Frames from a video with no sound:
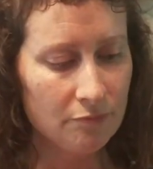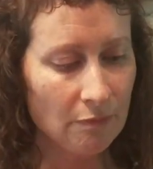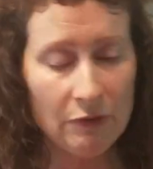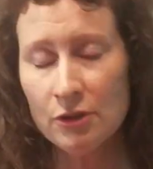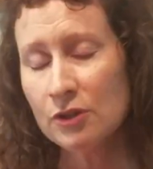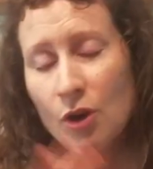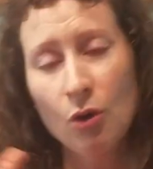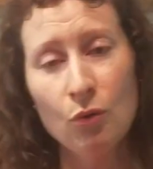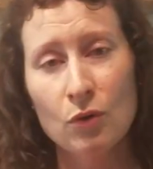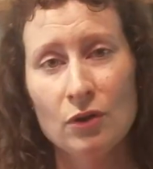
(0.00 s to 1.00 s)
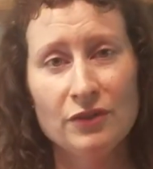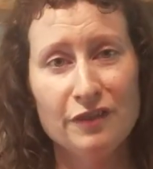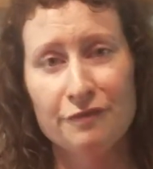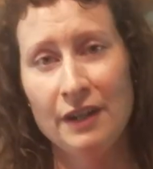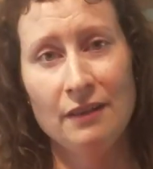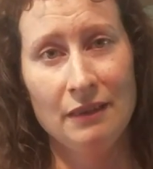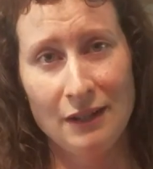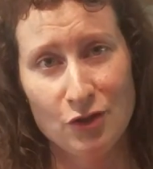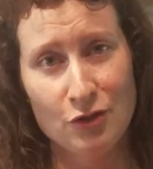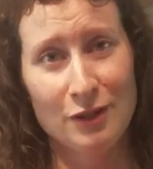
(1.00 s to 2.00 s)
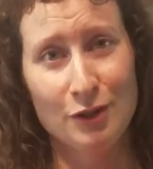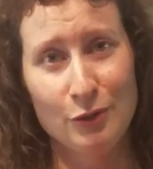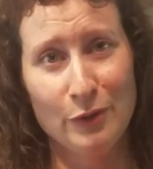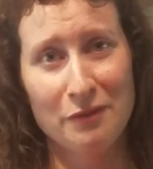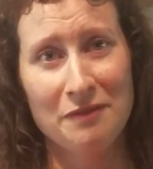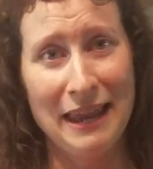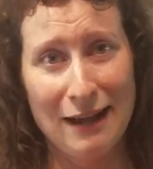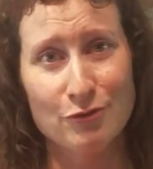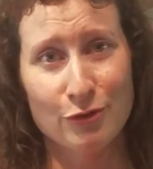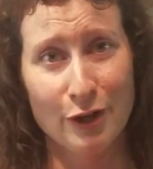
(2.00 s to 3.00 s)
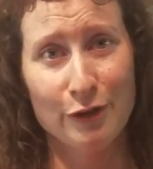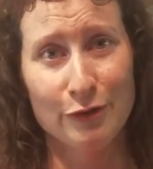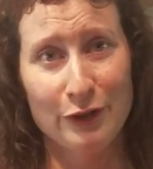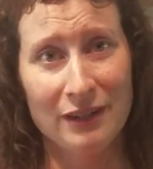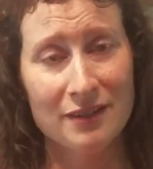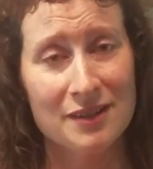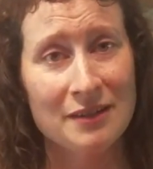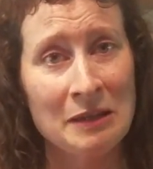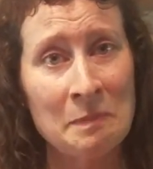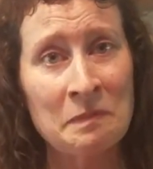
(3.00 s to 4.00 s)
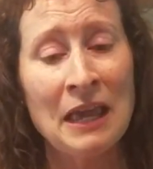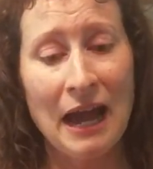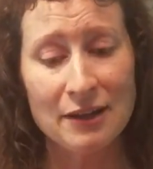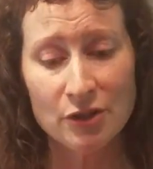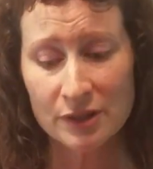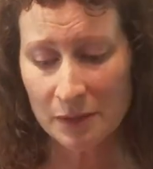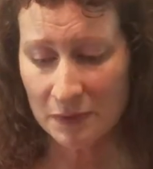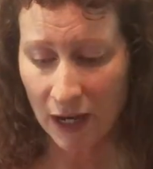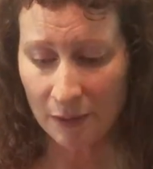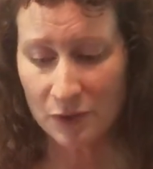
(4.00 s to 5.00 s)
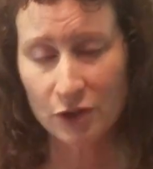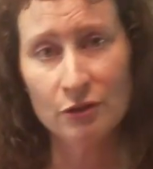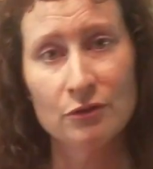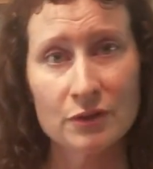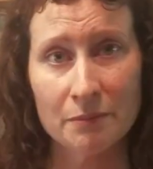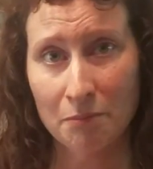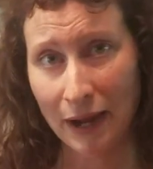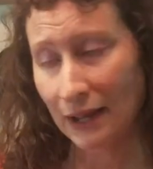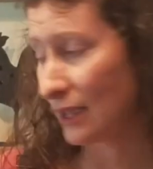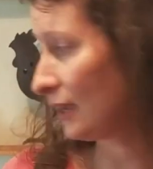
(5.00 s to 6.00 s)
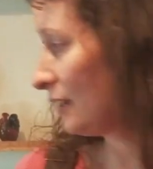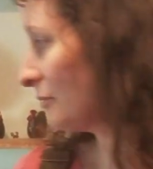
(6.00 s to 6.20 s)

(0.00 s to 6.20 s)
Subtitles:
There's a whole world of fun things you can do with natural colorings. I do sometimes use mica.